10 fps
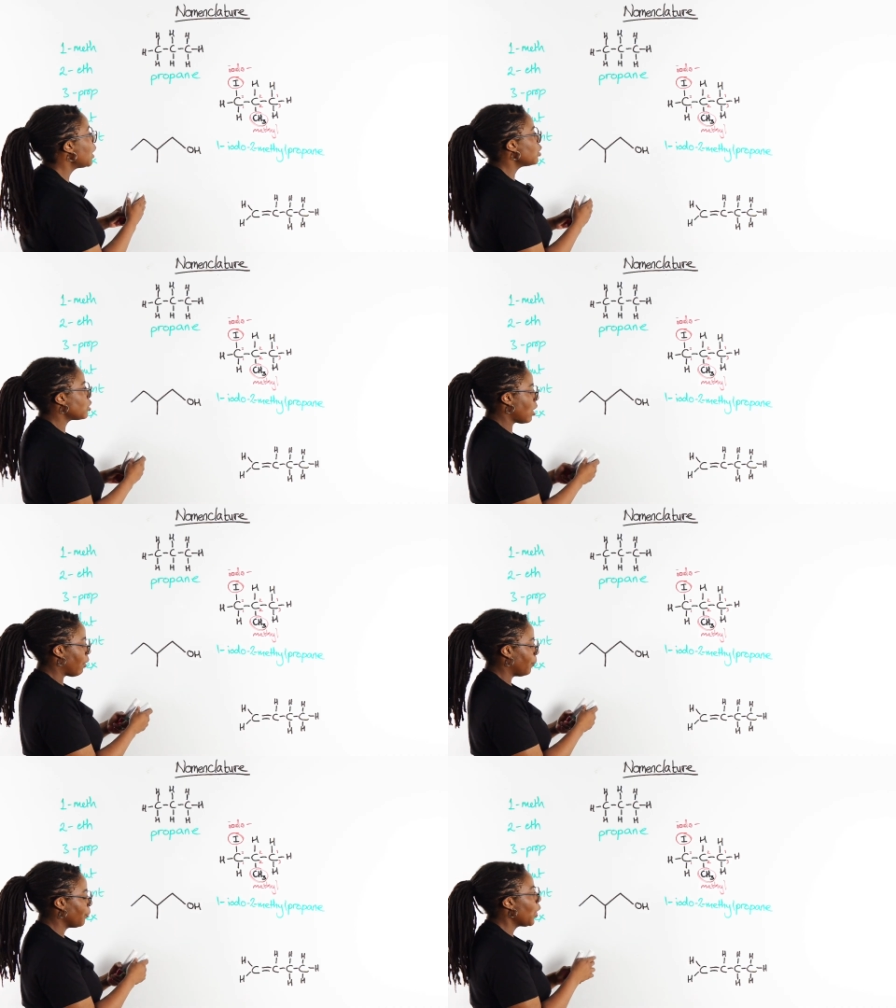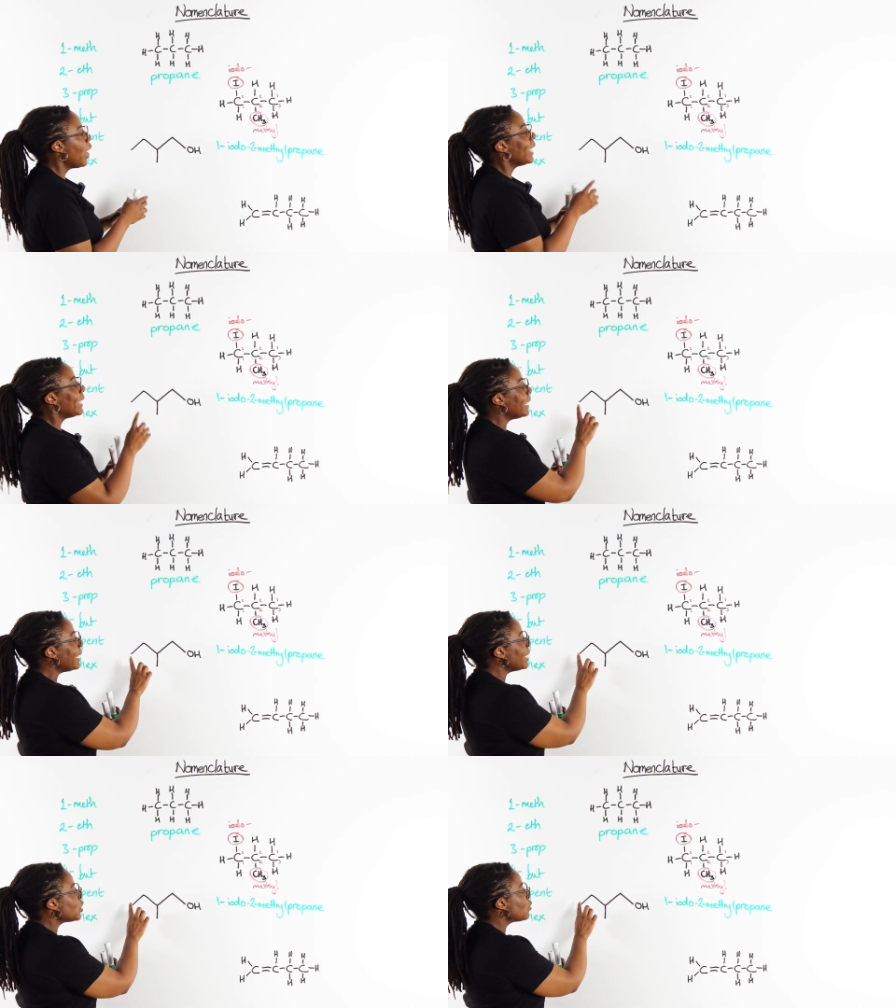So
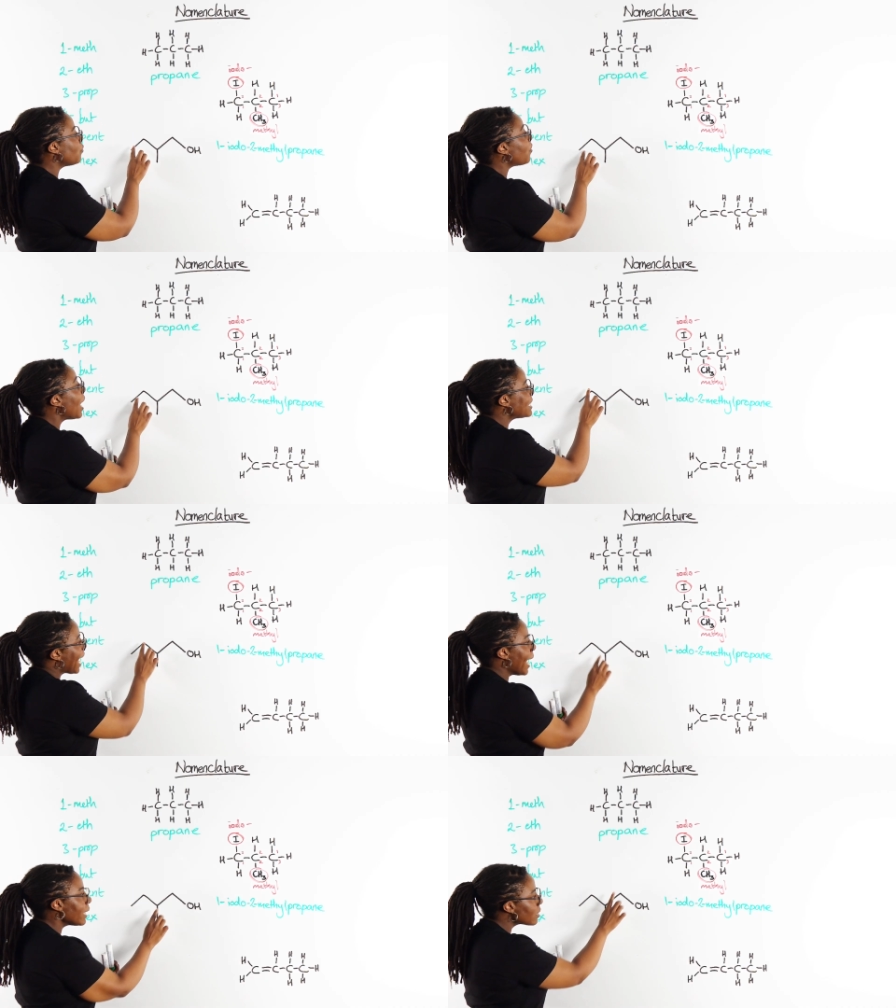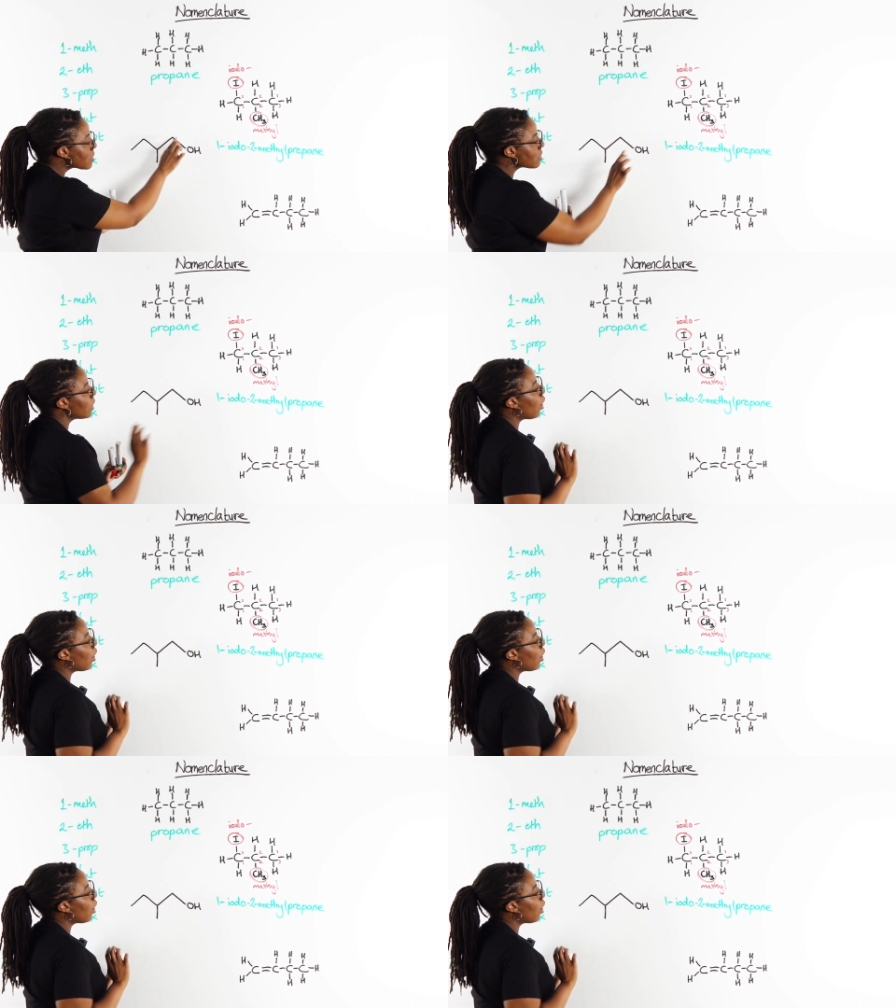each vertex